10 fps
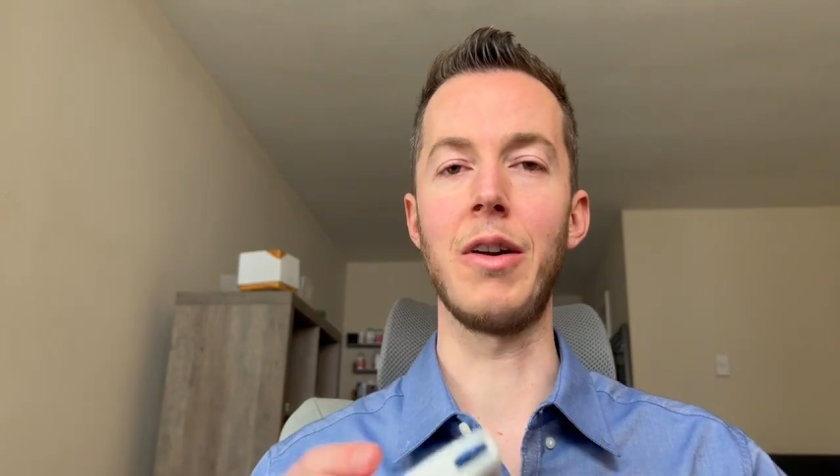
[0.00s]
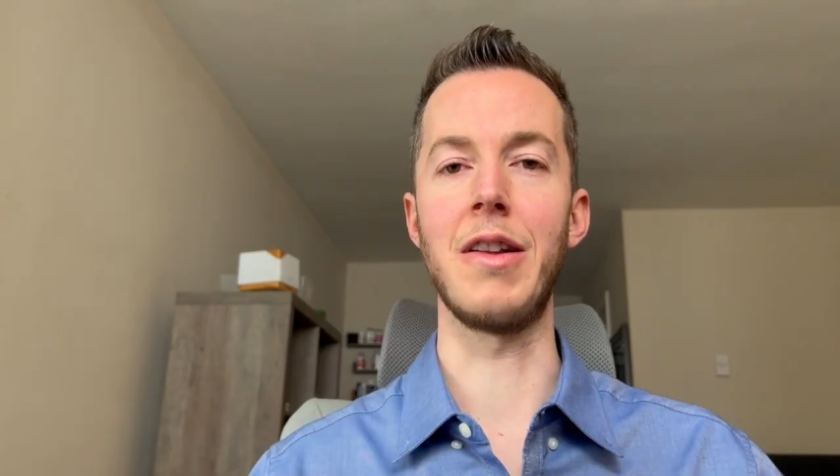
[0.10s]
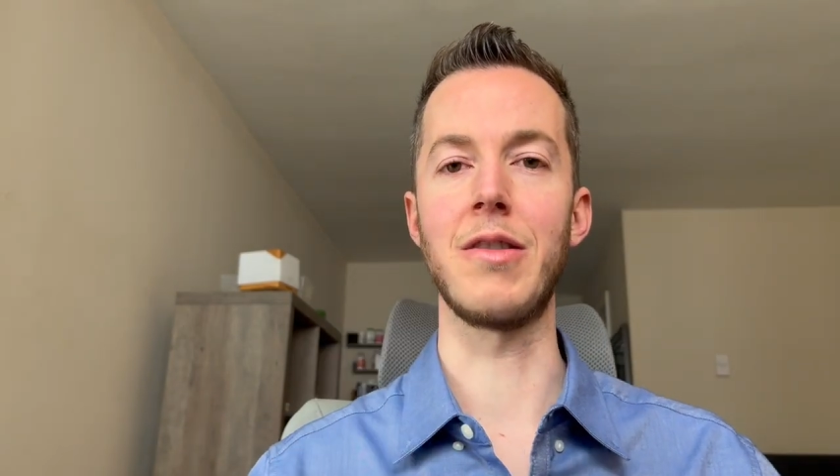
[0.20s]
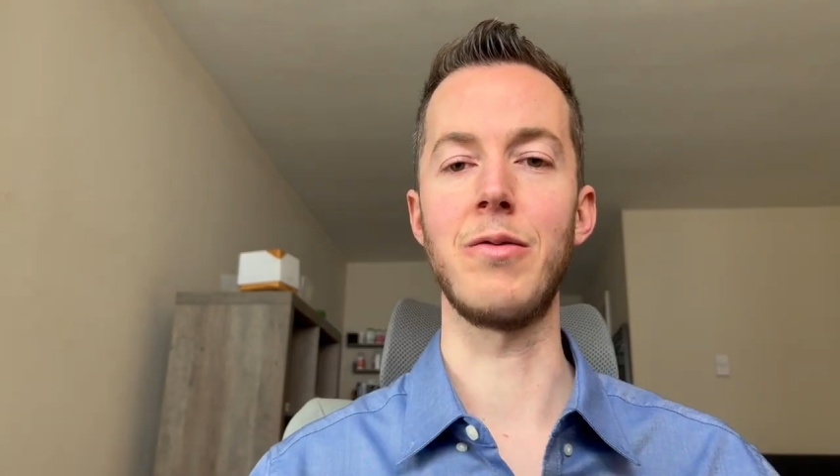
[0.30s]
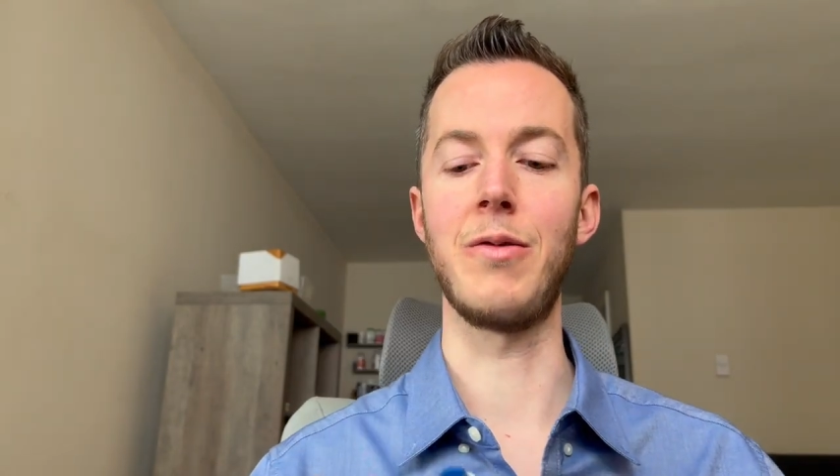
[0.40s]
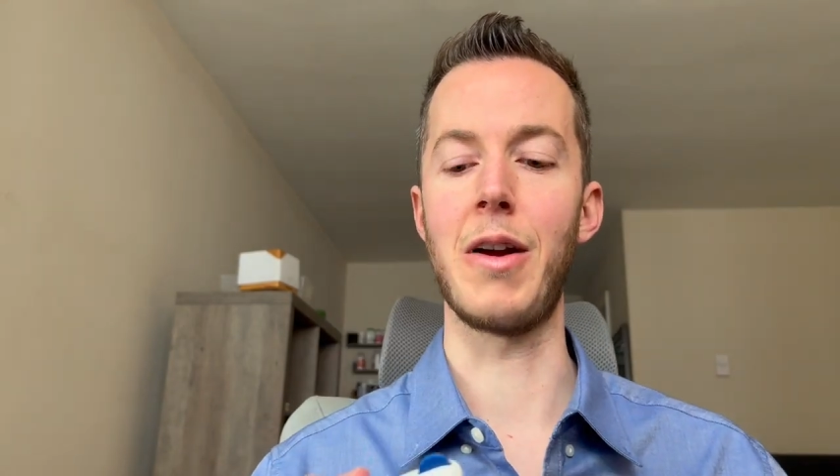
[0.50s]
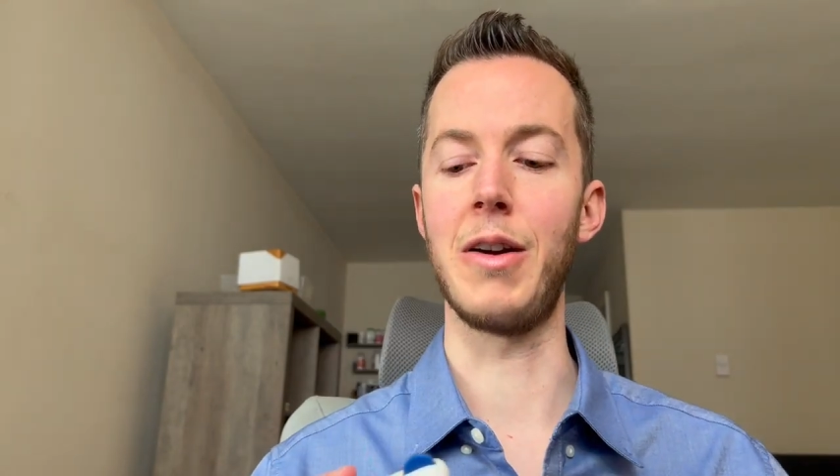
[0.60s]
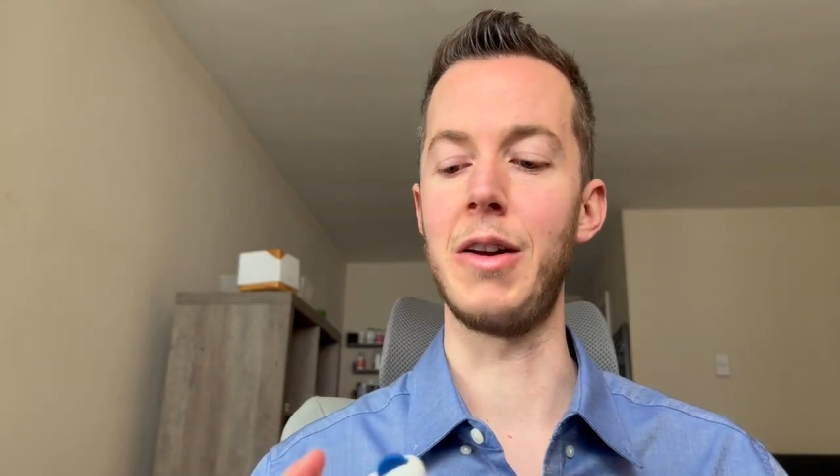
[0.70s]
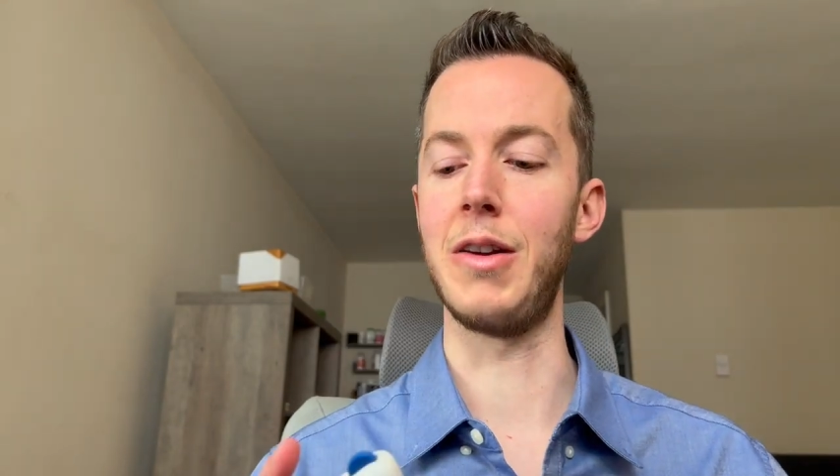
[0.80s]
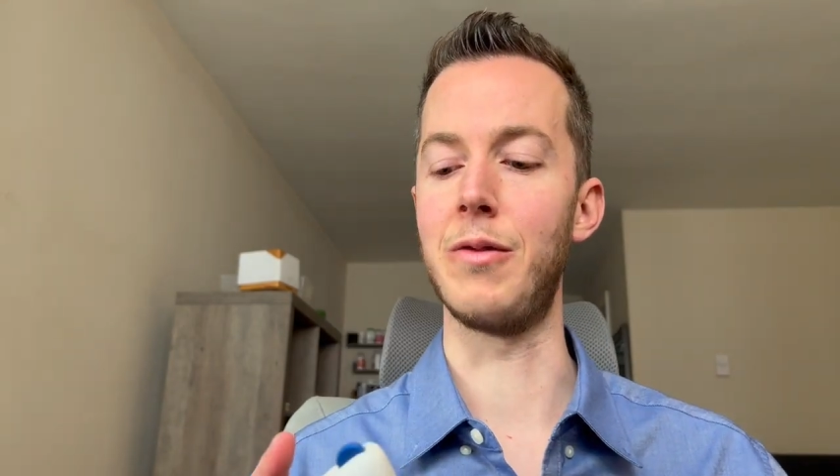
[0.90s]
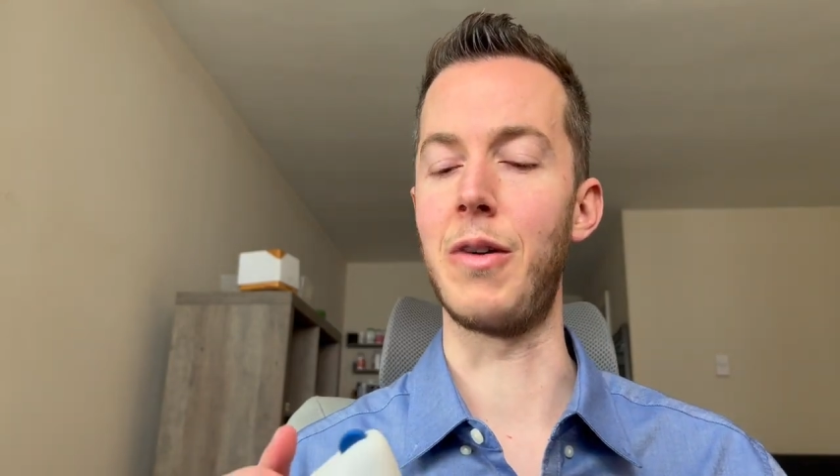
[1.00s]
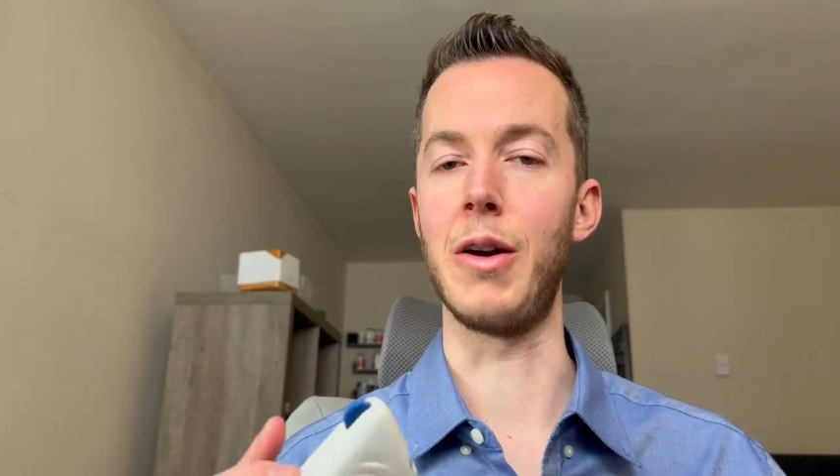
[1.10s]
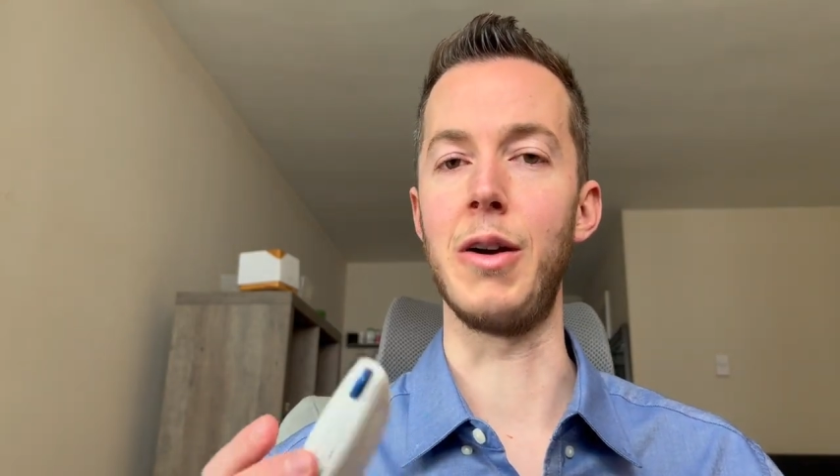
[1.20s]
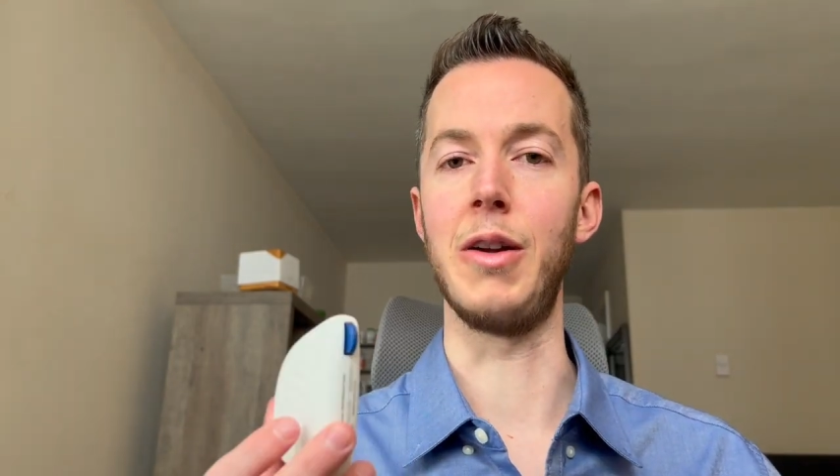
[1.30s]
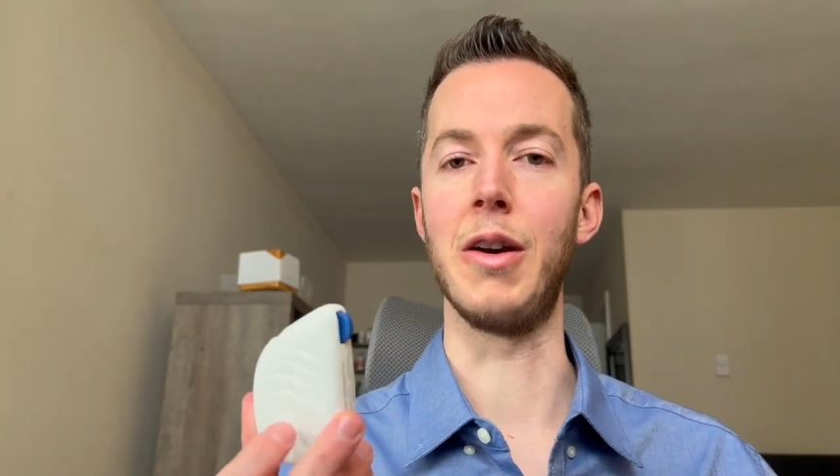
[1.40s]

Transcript: It's very, very